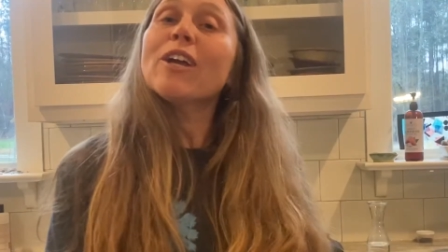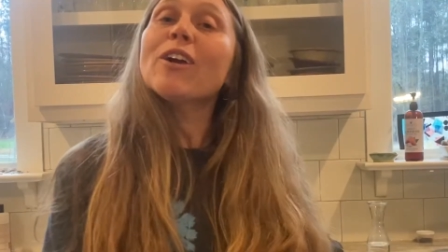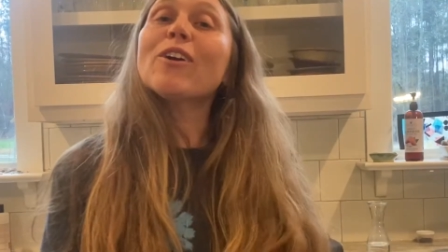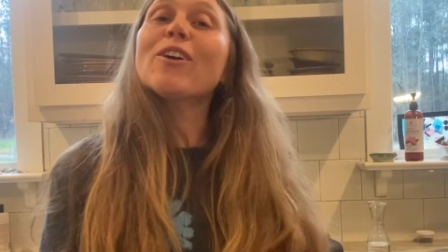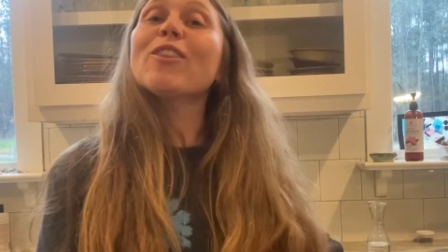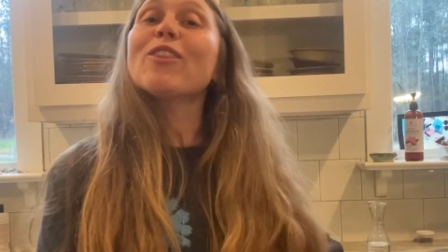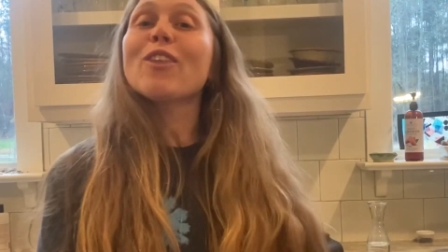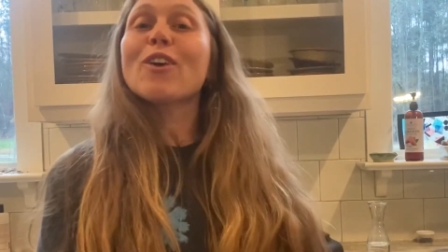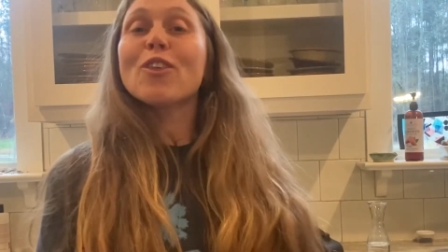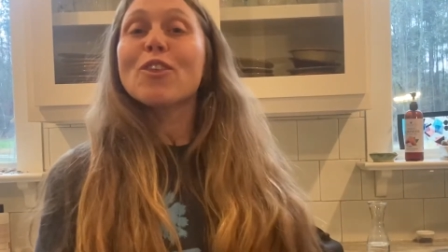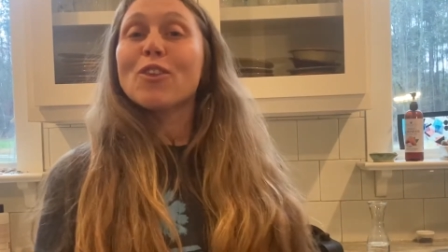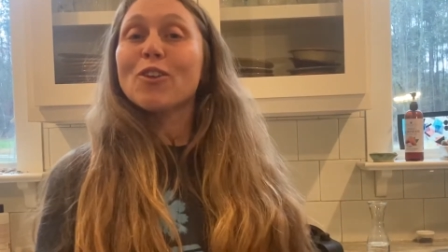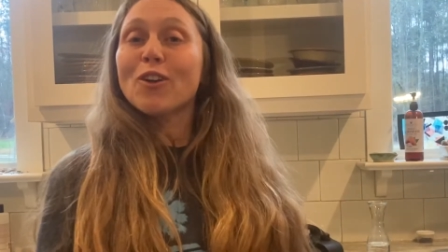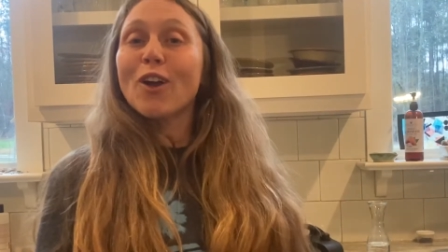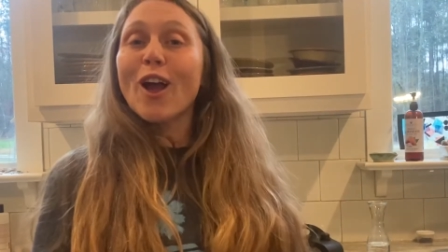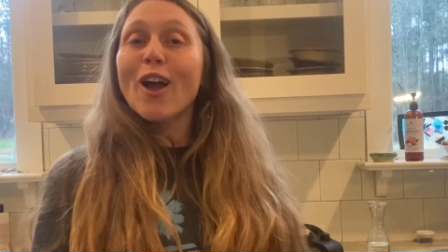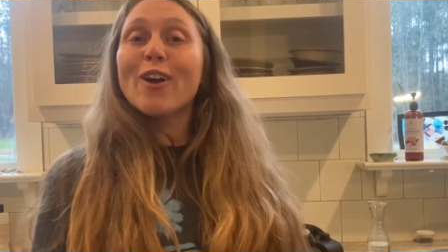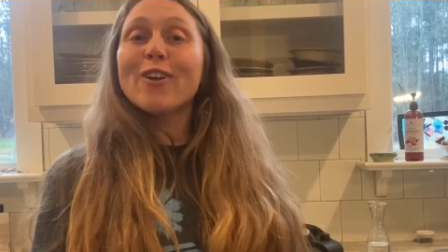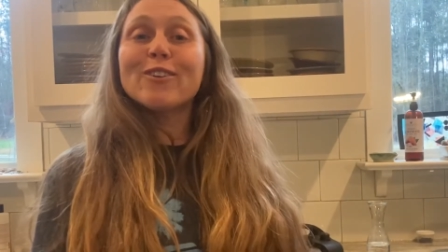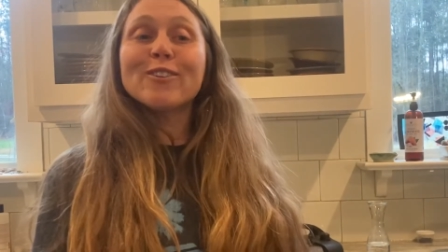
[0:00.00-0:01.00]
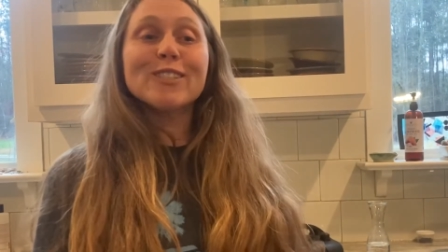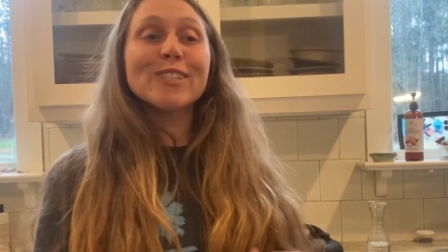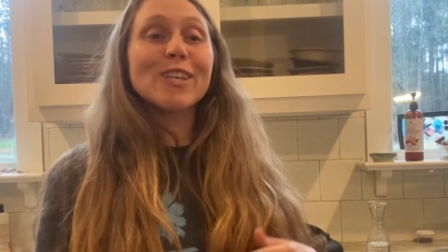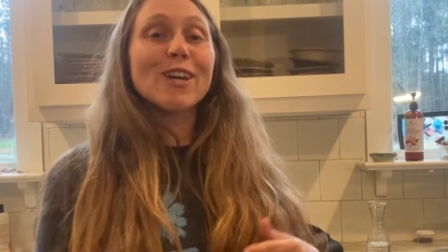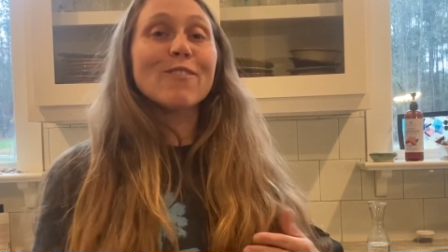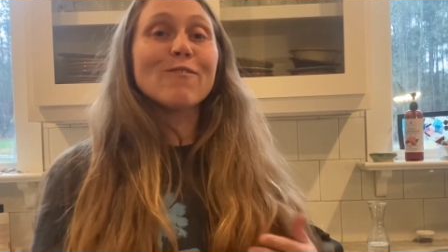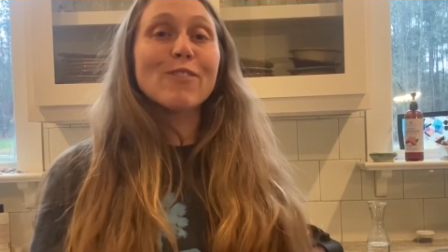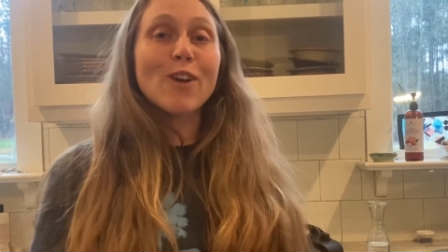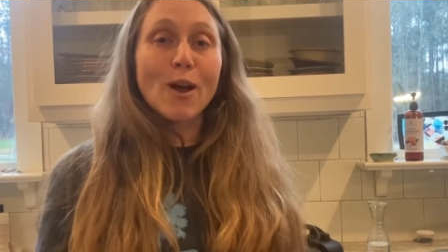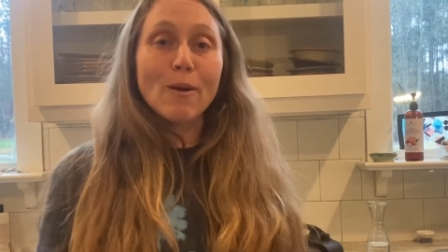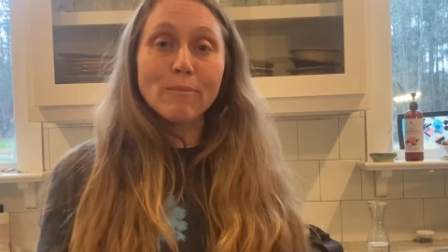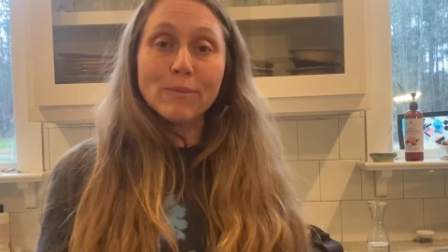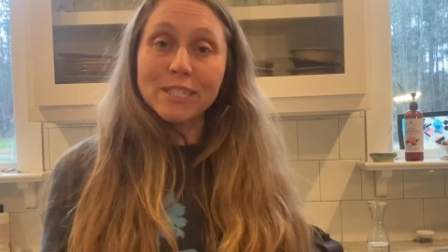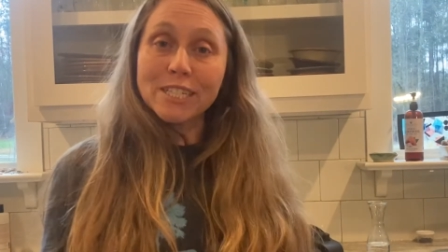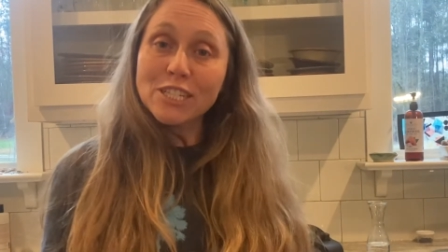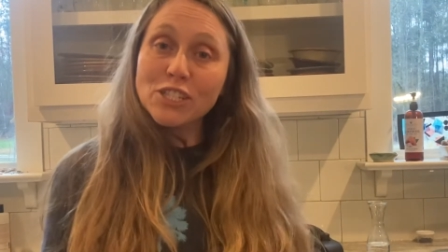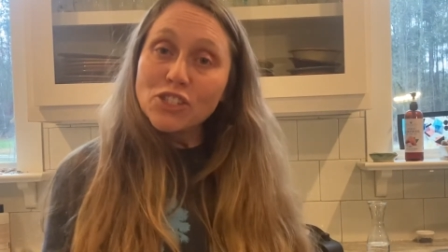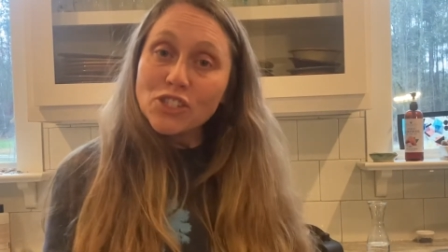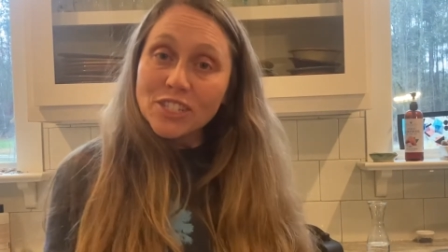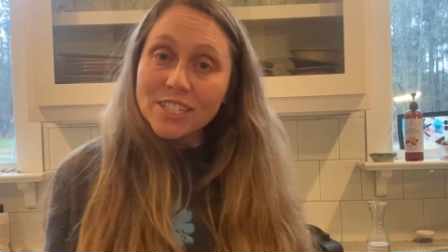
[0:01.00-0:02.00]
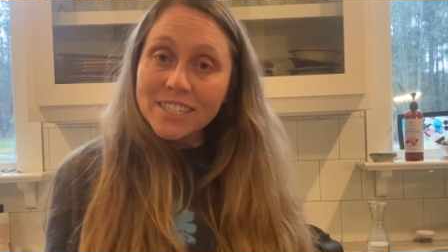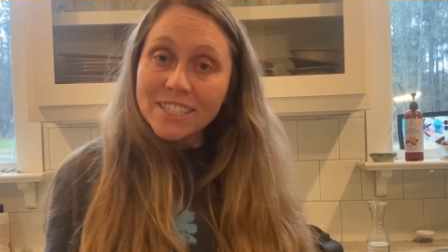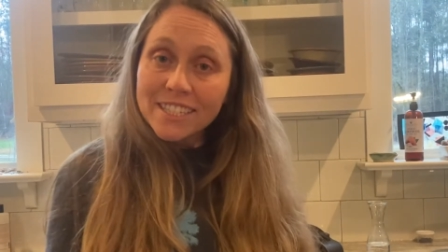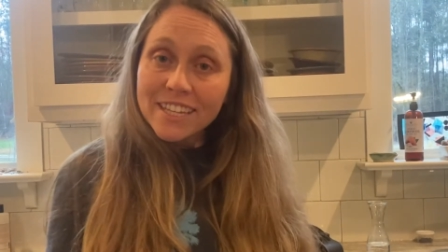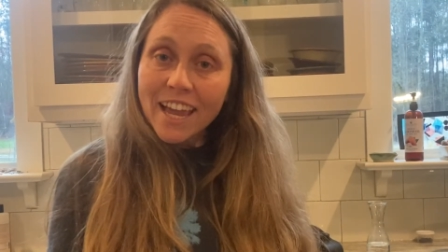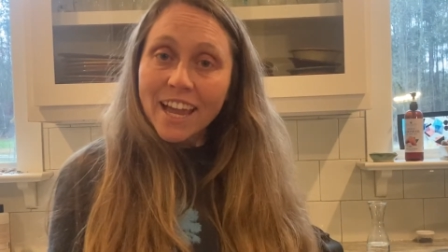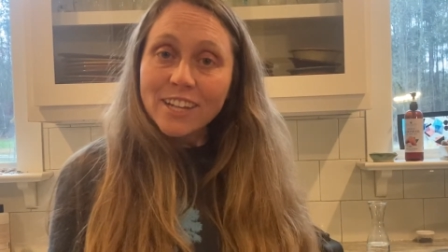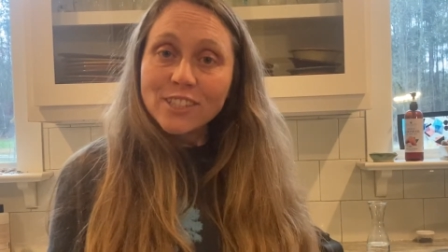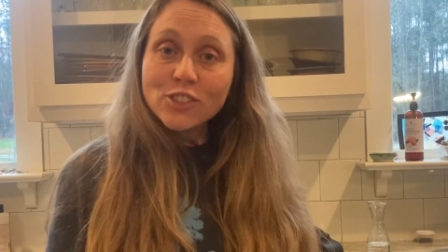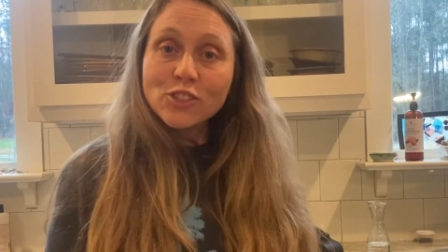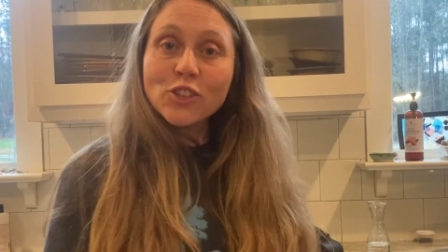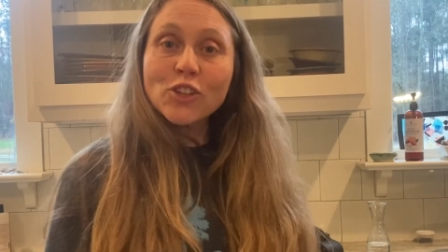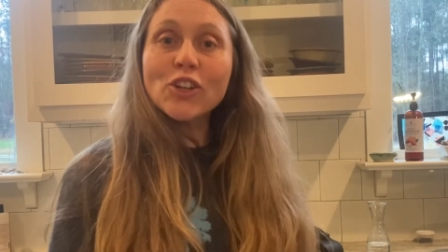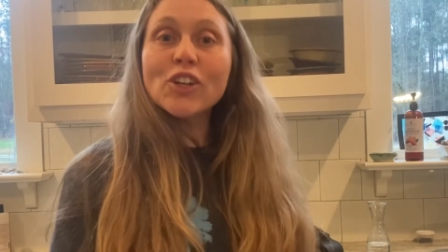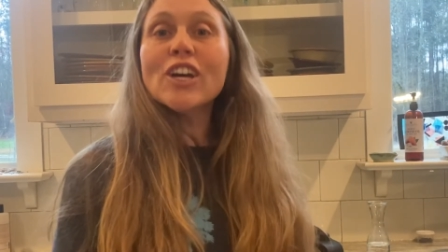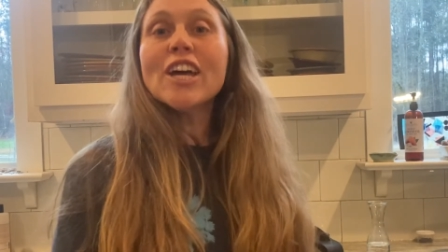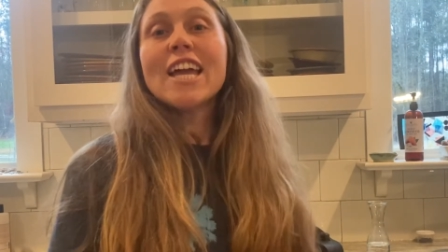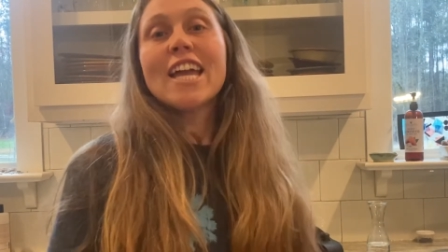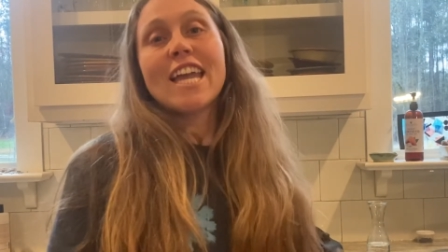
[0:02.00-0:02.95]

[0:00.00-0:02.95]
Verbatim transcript: are in the throes of competition schedule